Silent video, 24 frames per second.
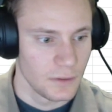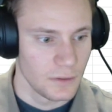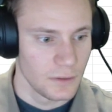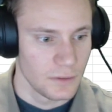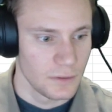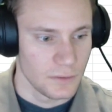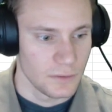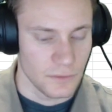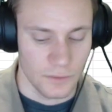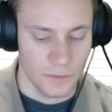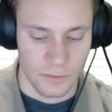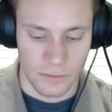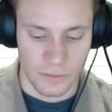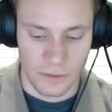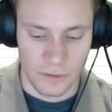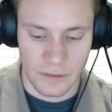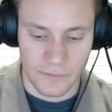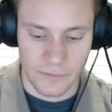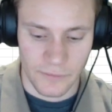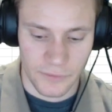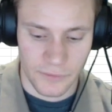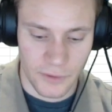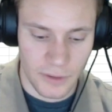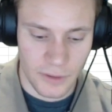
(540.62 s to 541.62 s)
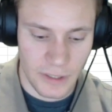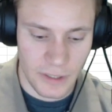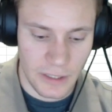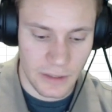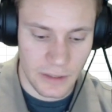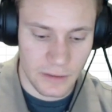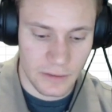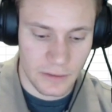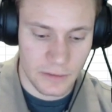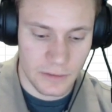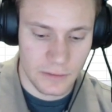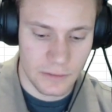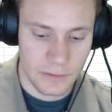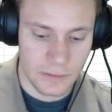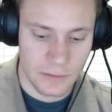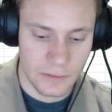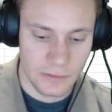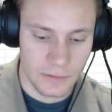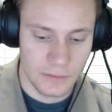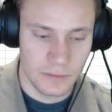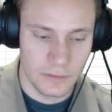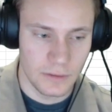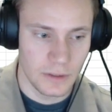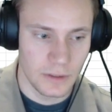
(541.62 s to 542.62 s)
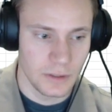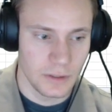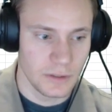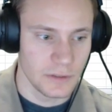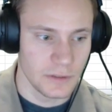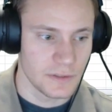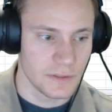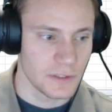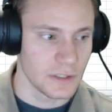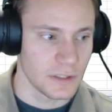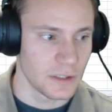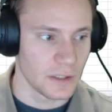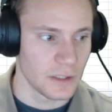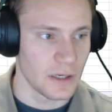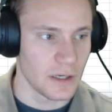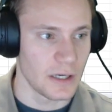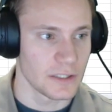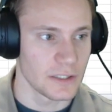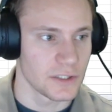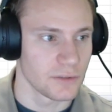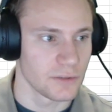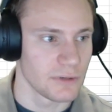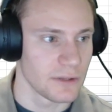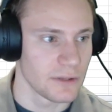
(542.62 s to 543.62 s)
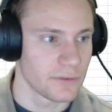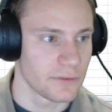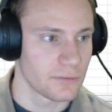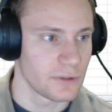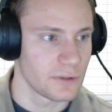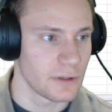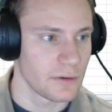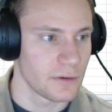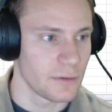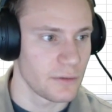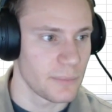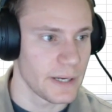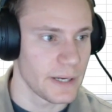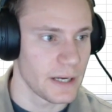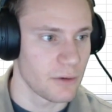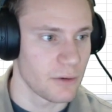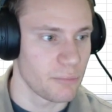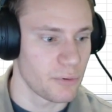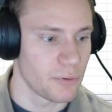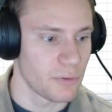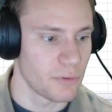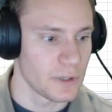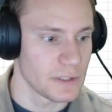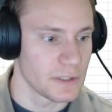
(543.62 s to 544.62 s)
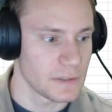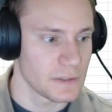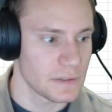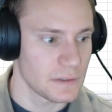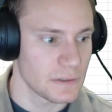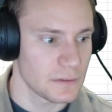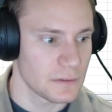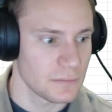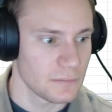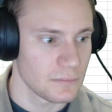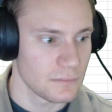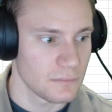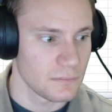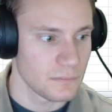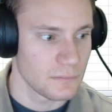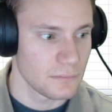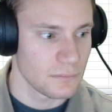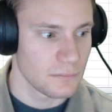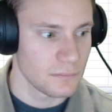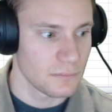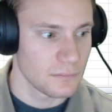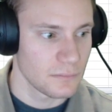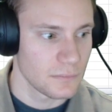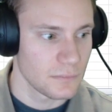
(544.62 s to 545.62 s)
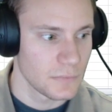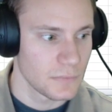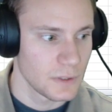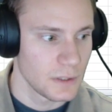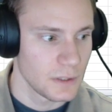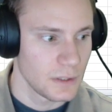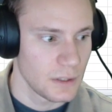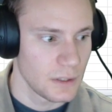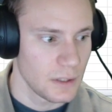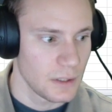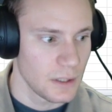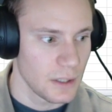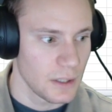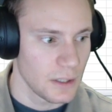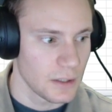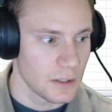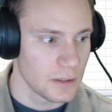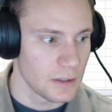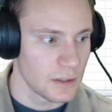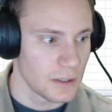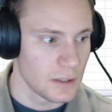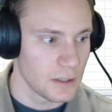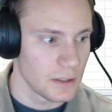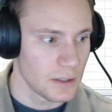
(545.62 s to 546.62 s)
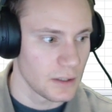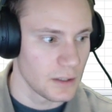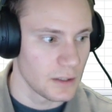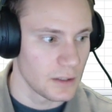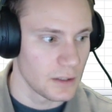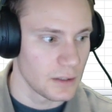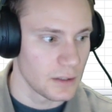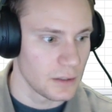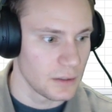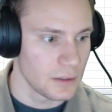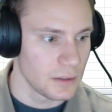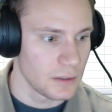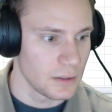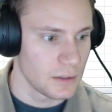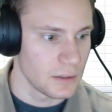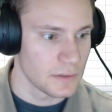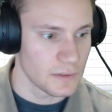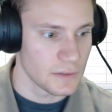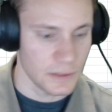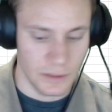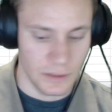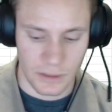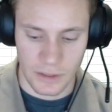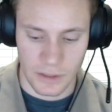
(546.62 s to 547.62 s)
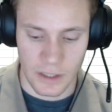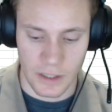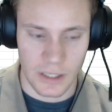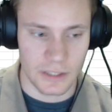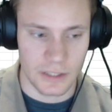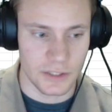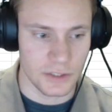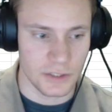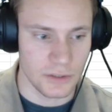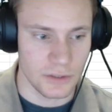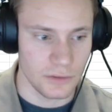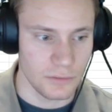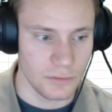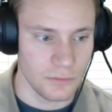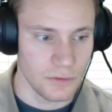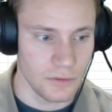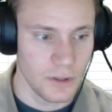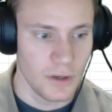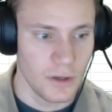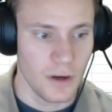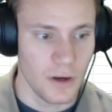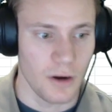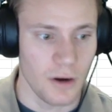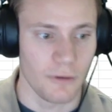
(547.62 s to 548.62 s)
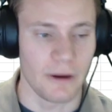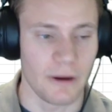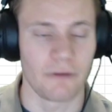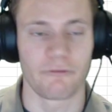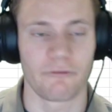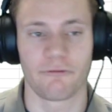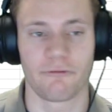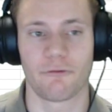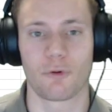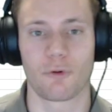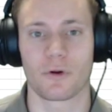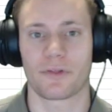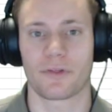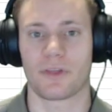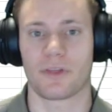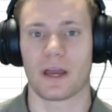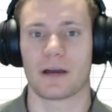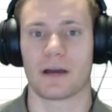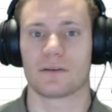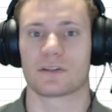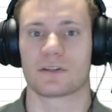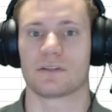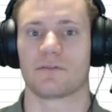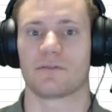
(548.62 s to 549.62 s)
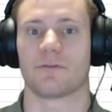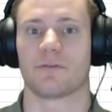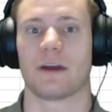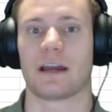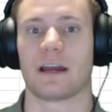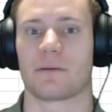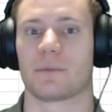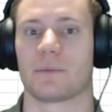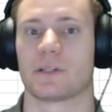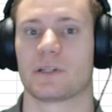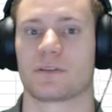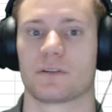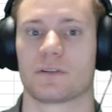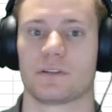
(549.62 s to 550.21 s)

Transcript: So level 30, it's going to cost you around 300 battle points. And then it's going to cost you around 4,000 fragments or